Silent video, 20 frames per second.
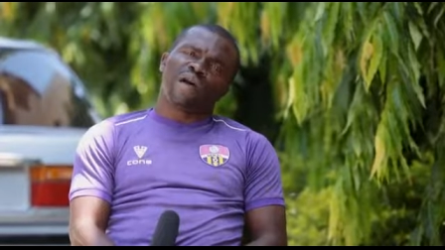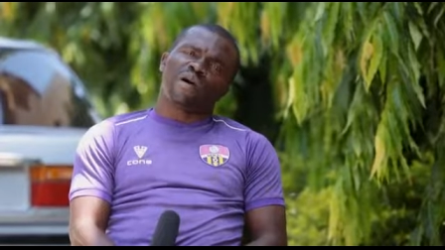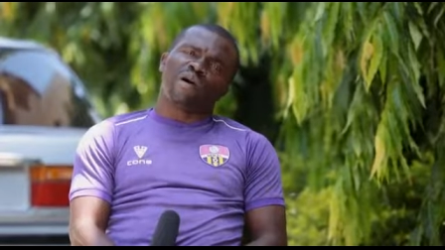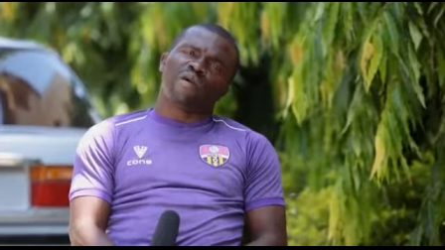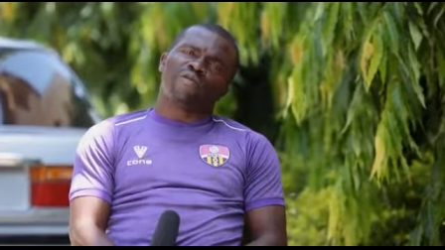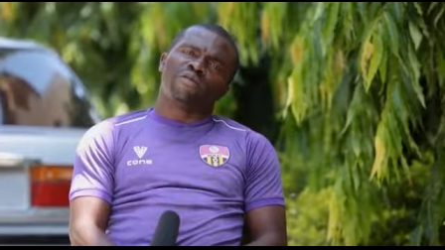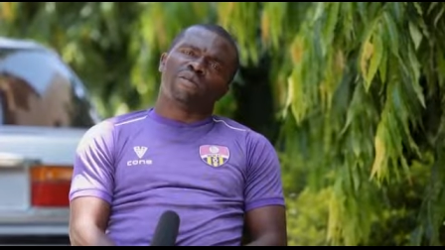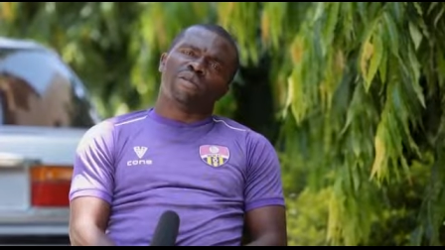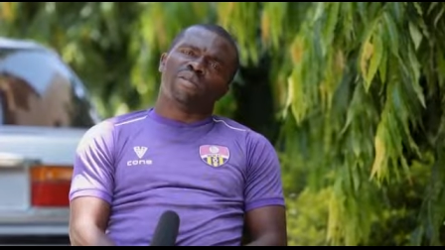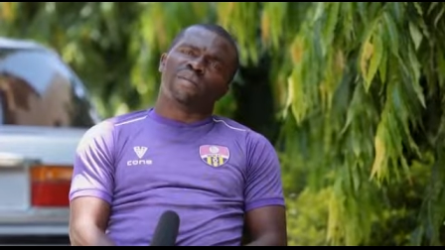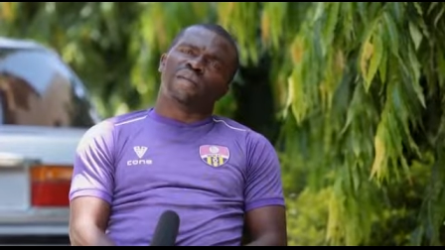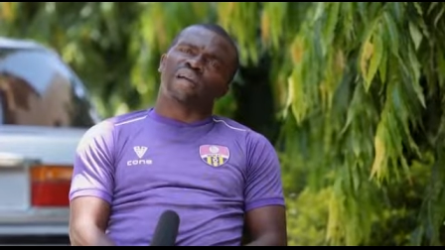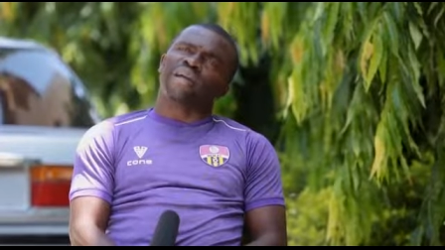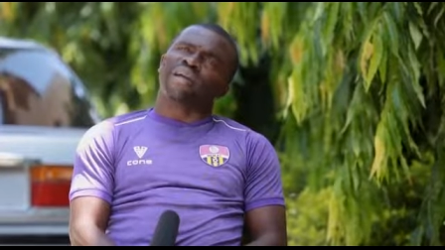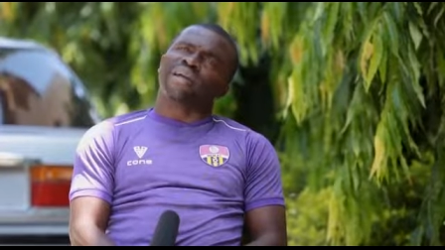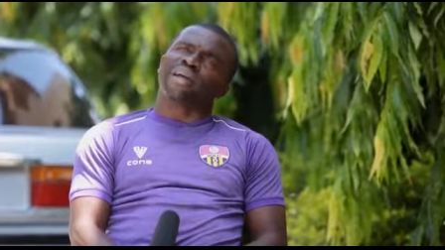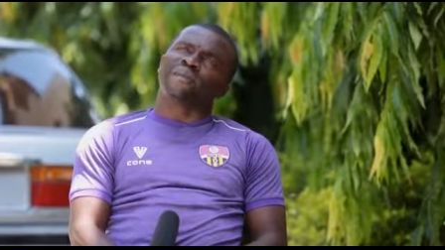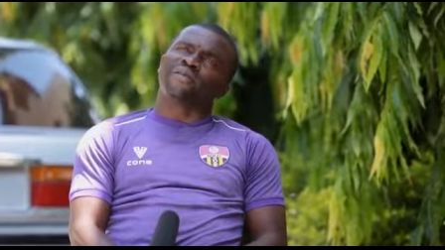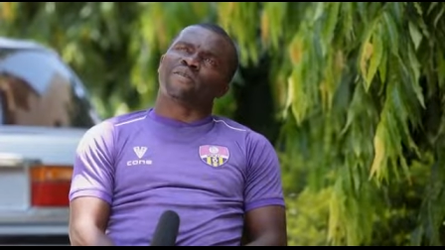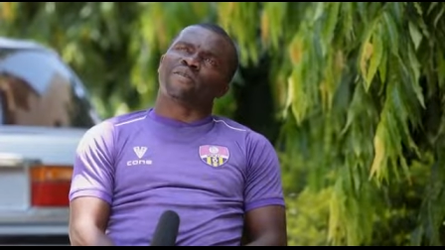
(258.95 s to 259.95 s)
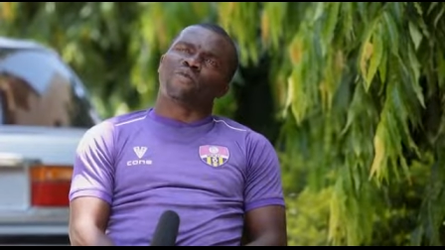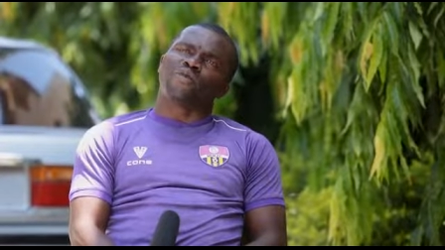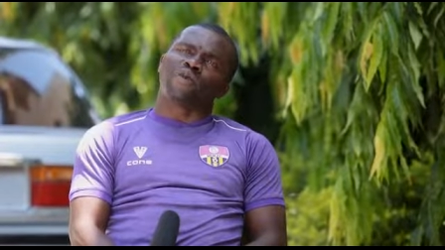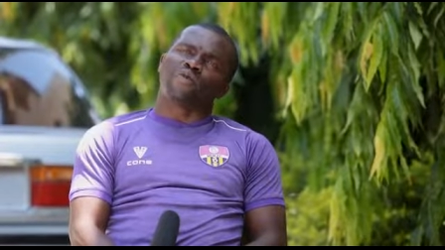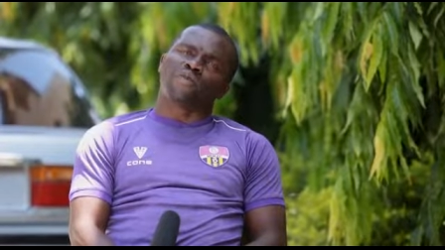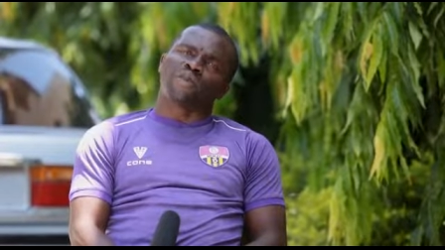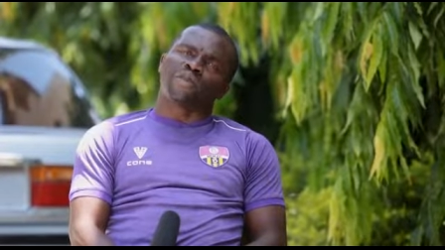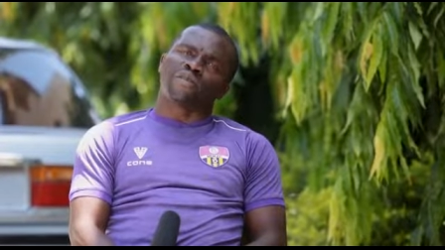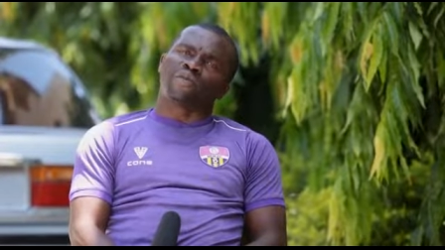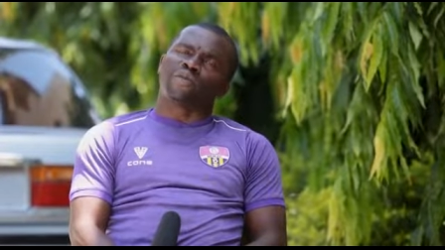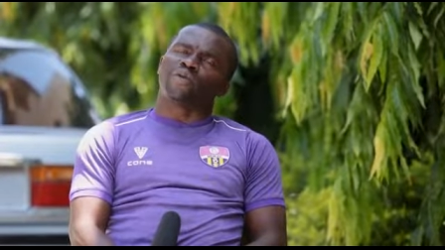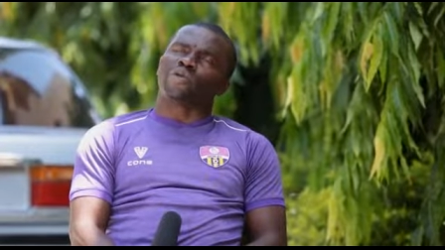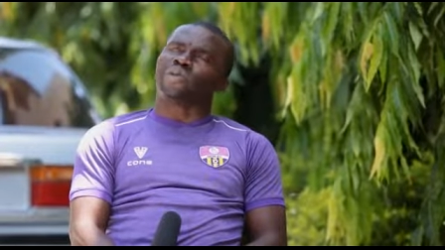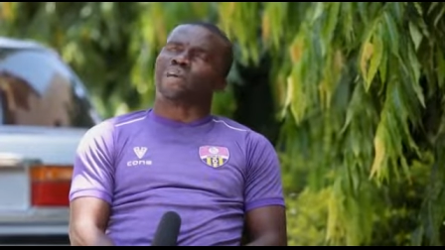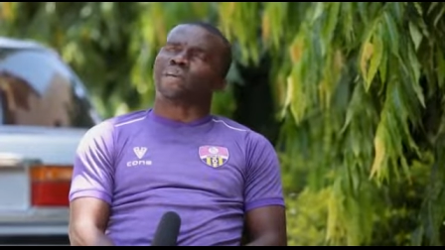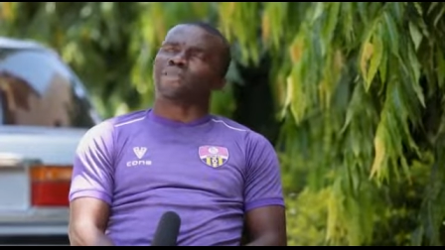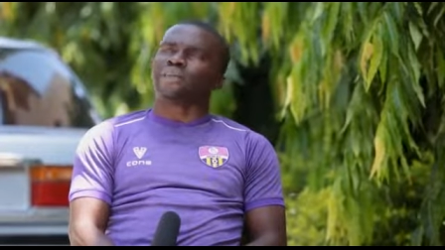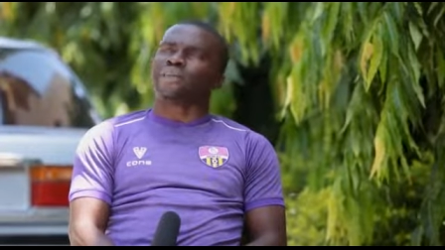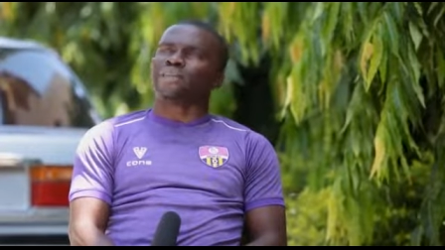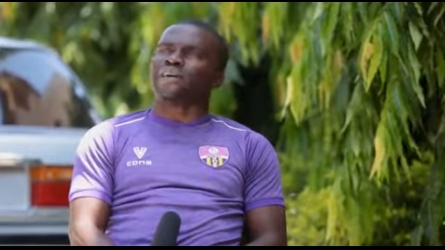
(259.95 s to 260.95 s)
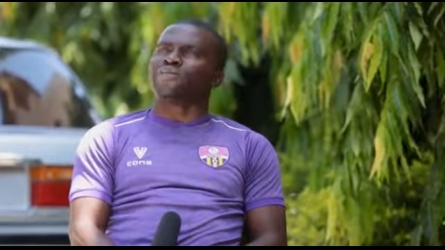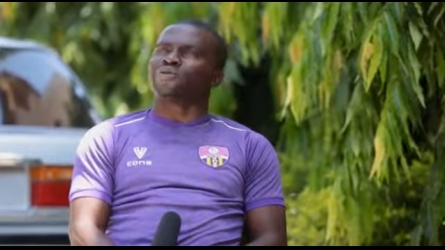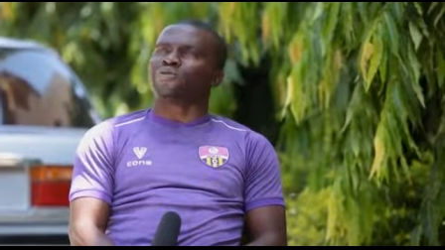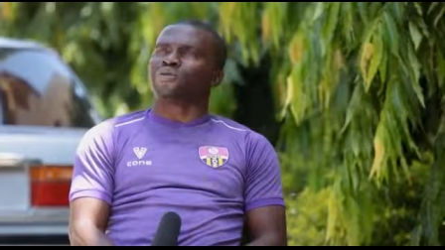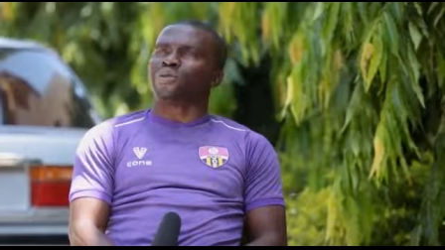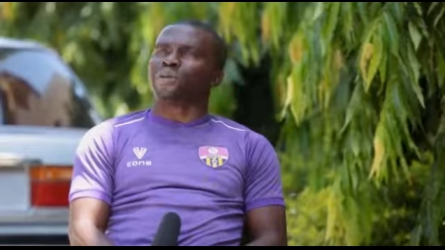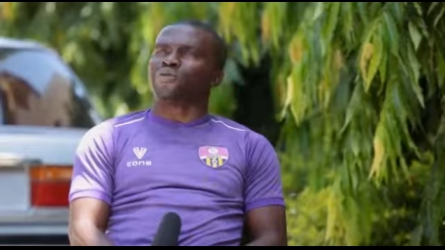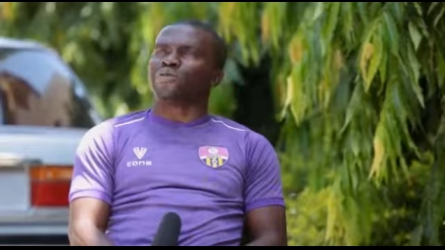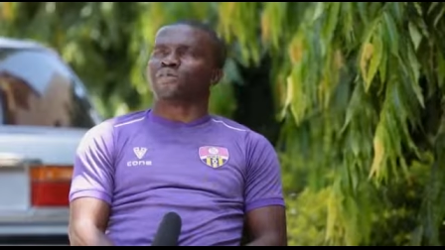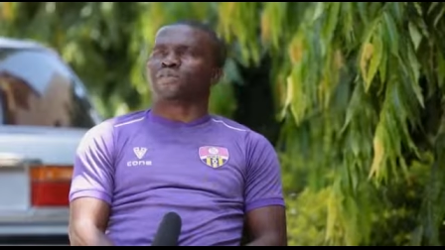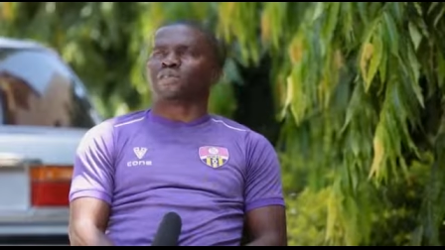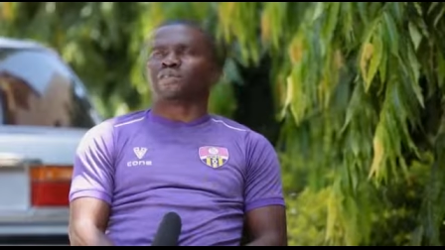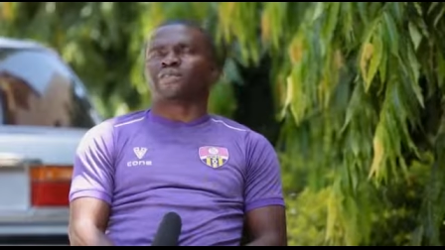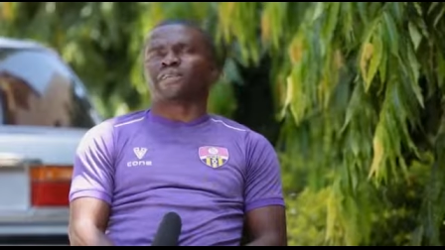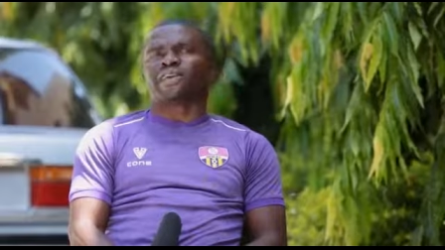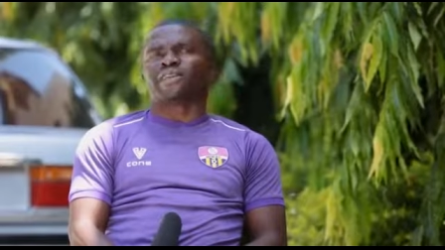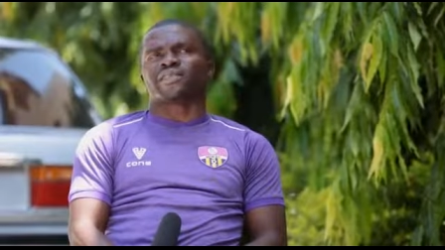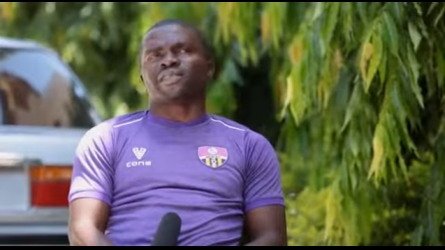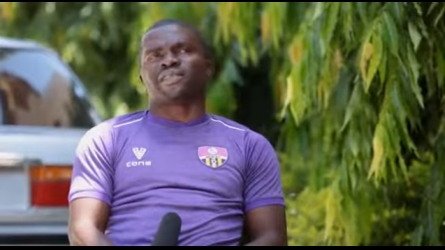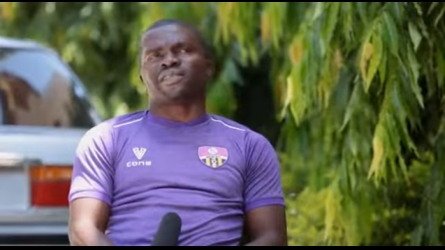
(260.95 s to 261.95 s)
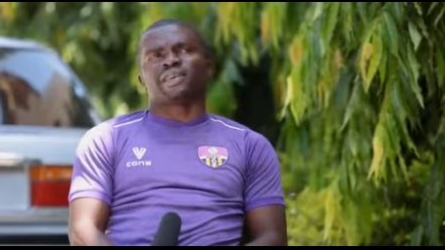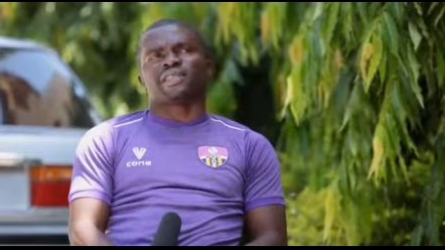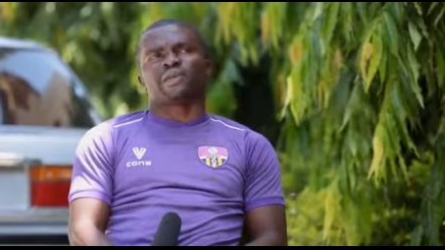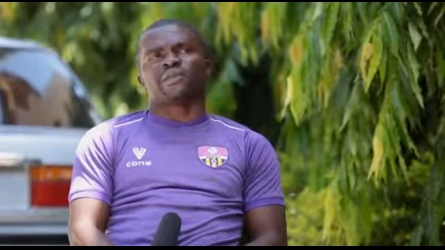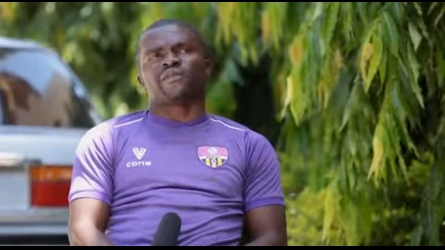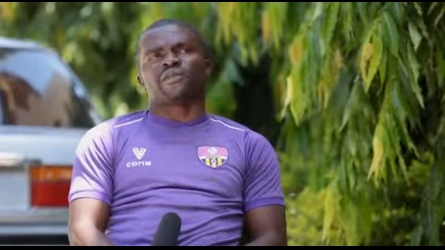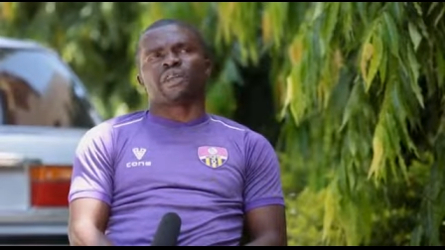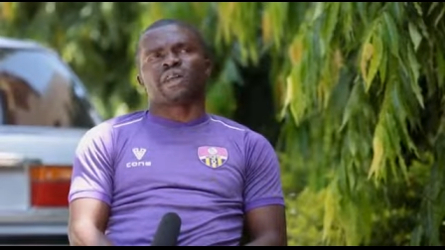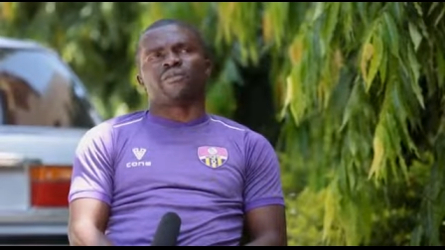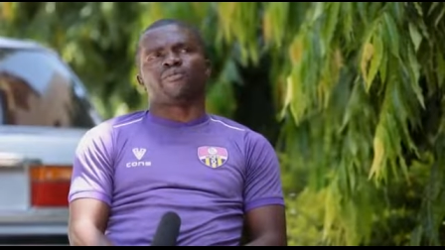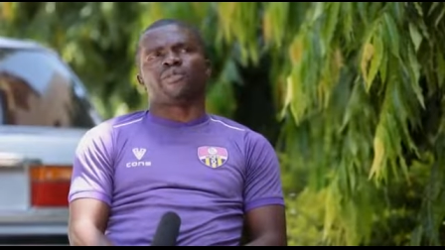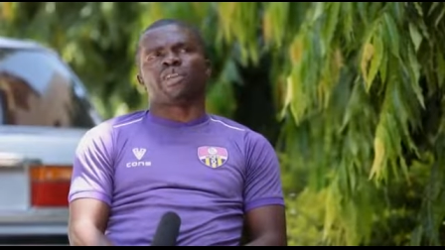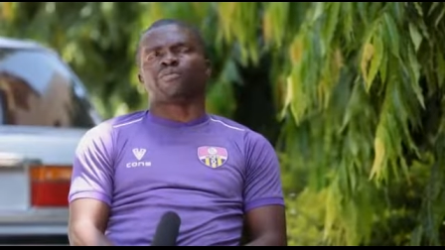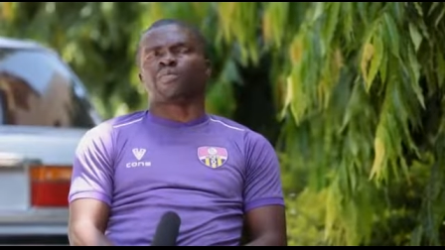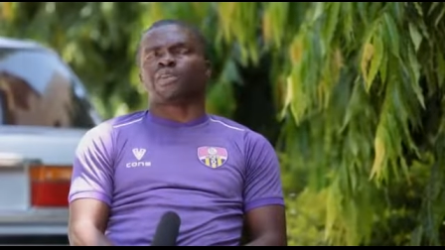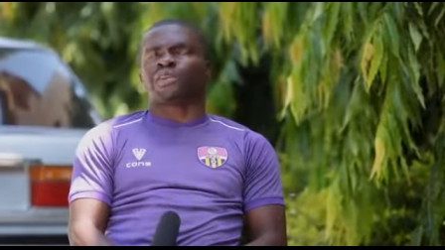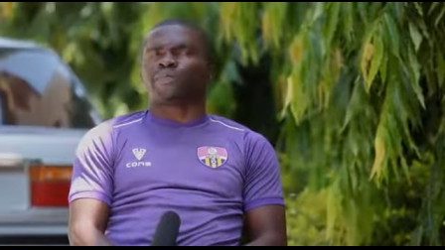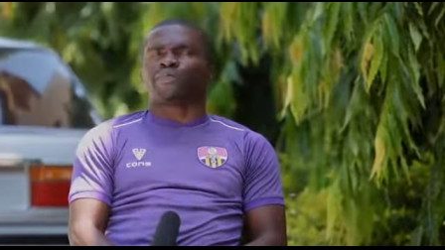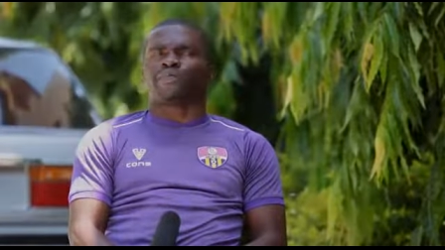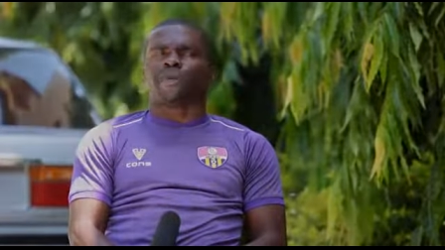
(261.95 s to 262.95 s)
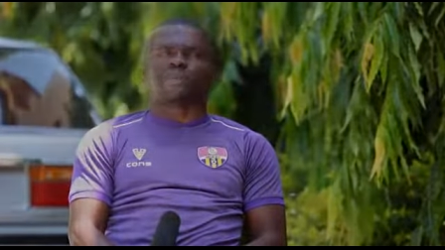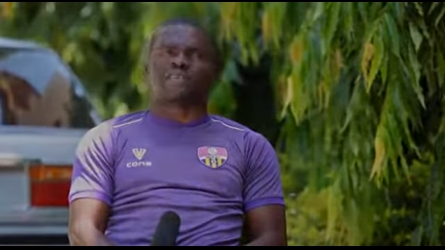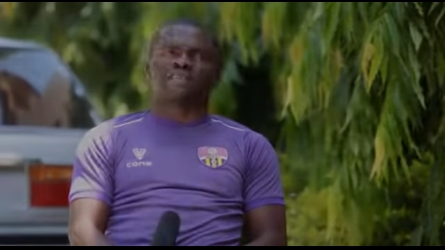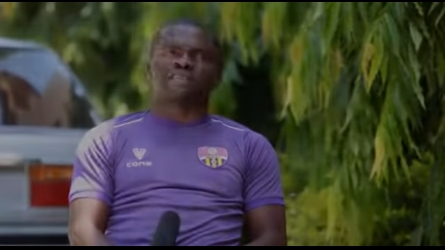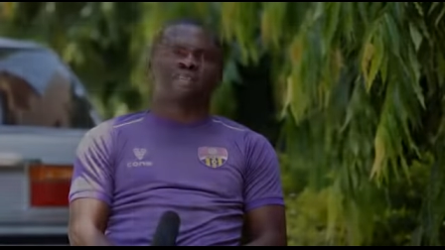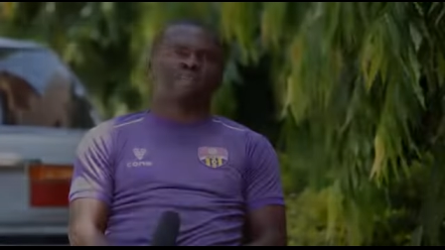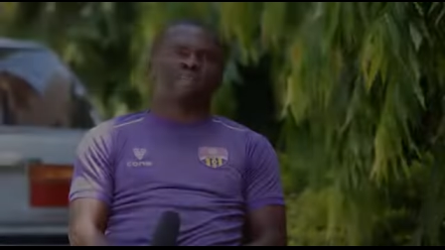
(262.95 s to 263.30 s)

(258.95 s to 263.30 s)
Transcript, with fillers: always I, I really work with what they are saying and today you, see, you can see that MFM have big impact in